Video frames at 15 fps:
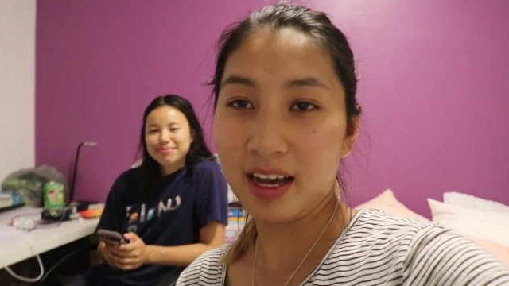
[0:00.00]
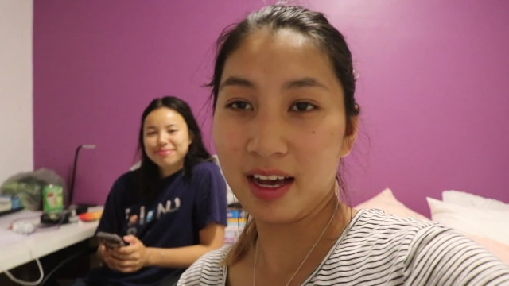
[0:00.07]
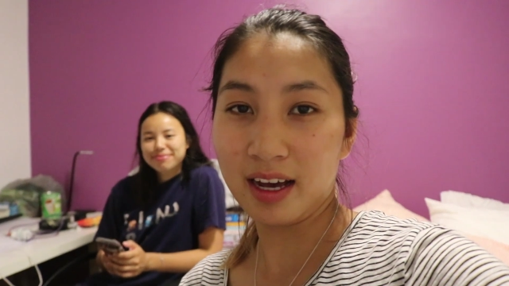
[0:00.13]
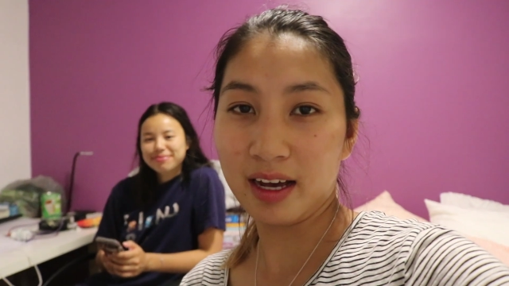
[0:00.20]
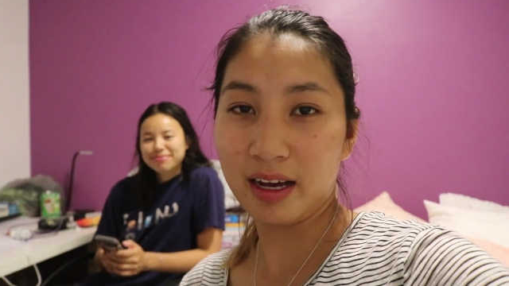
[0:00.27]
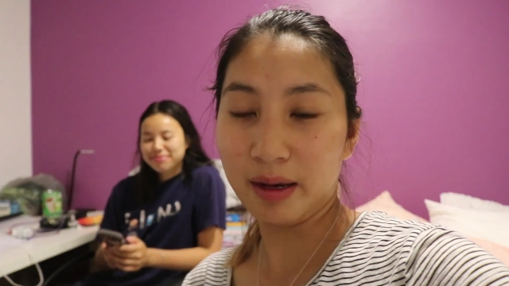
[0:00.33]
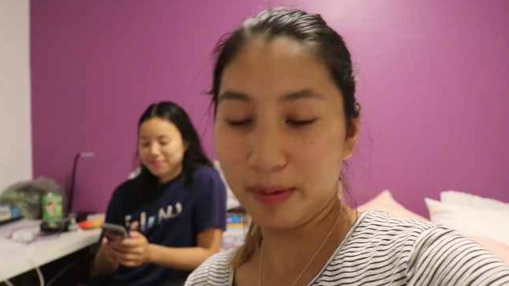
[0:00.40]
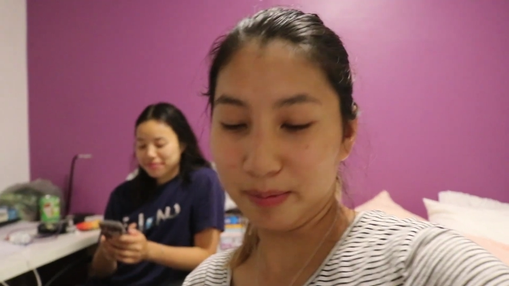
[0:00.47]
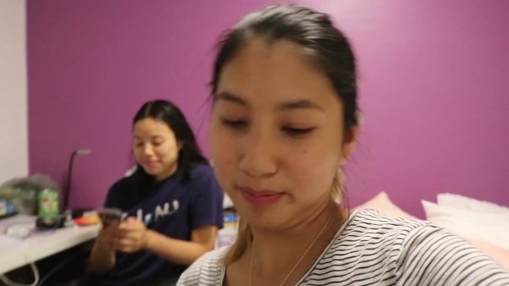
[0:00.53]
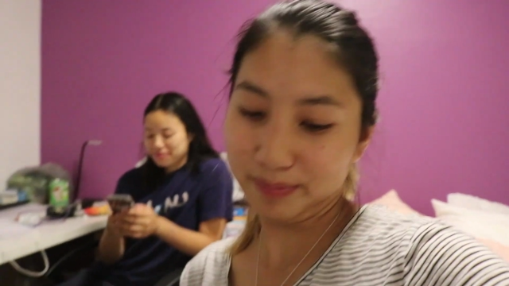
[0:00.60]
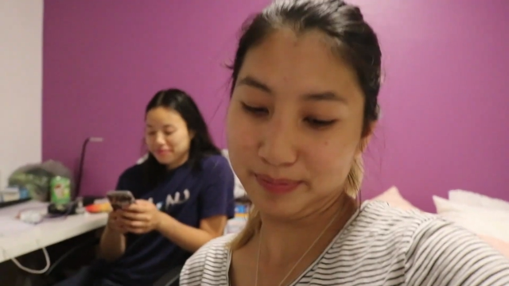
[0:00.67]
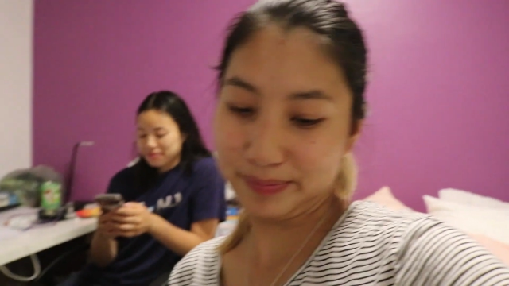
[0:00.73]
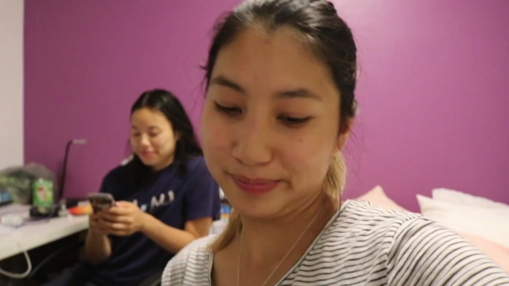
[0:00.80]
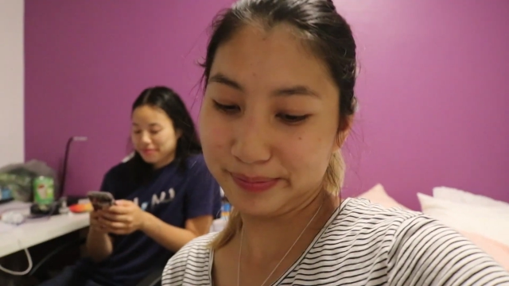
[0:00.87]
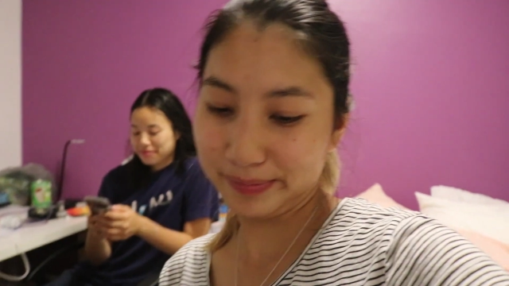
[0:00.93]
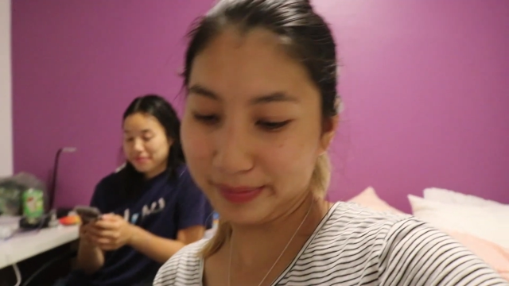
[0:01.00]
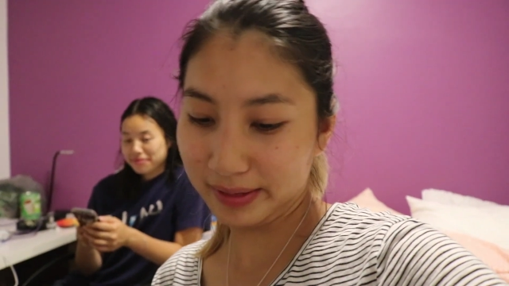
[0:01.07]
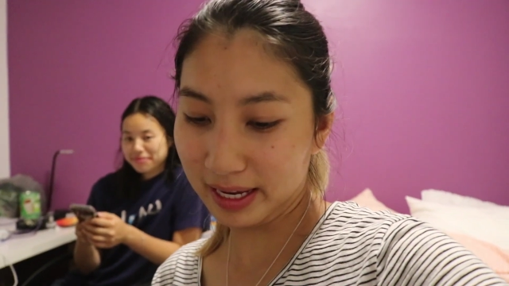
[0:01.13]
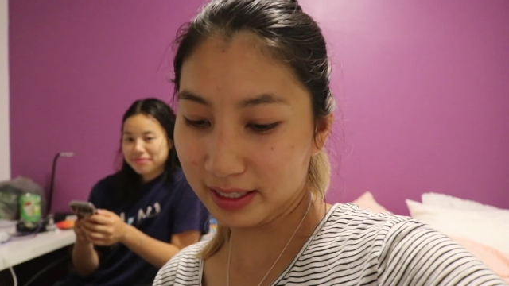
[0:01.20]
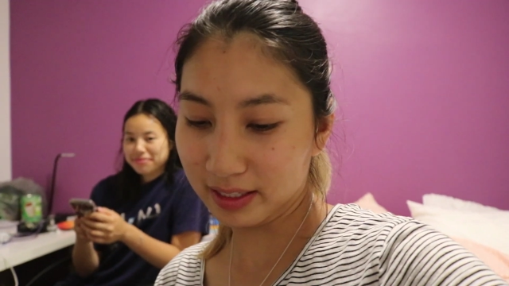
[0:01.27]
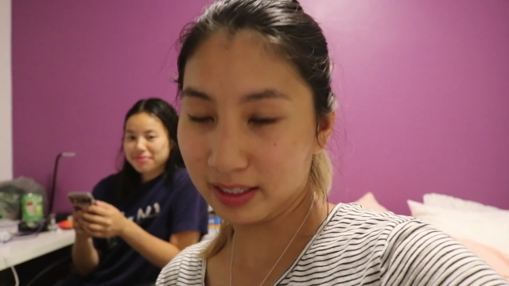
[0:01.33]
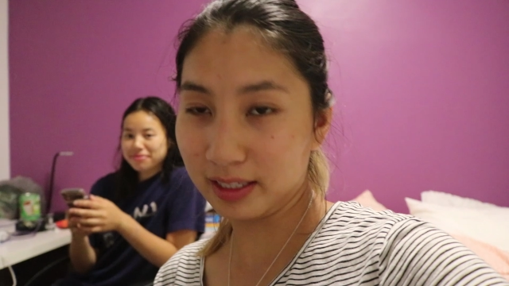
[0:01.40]
I
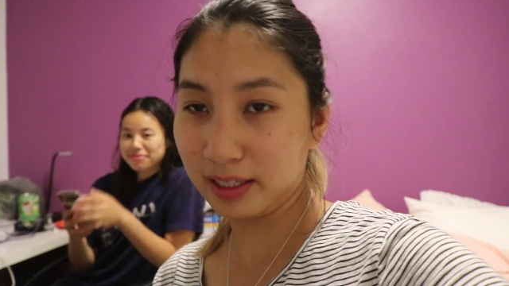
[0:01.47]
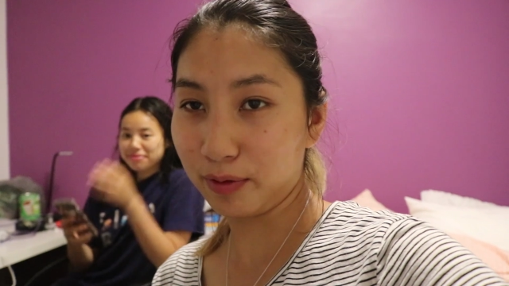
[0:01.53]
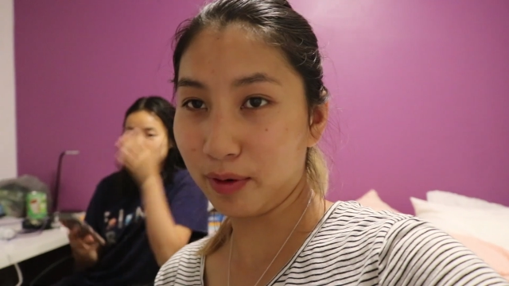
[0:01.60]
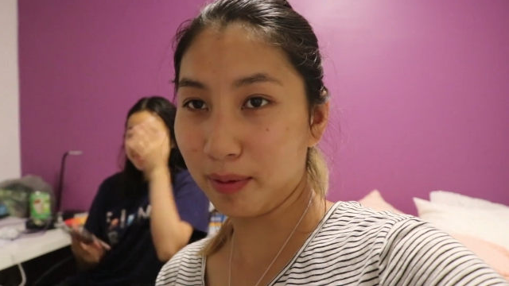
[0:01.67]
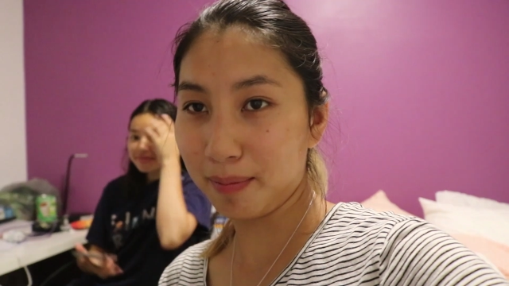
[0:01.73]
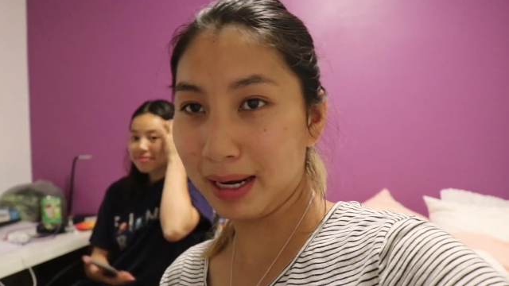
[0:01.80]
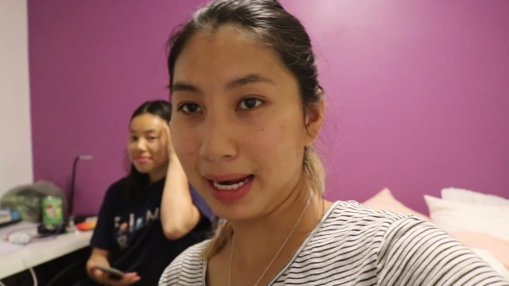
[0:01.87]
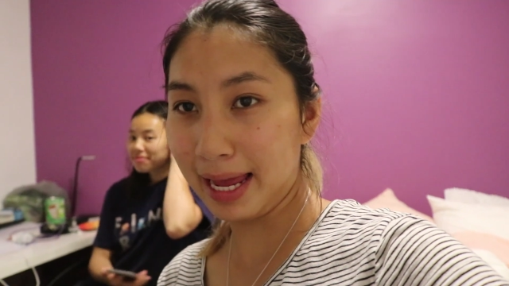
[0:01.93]
had to clean up my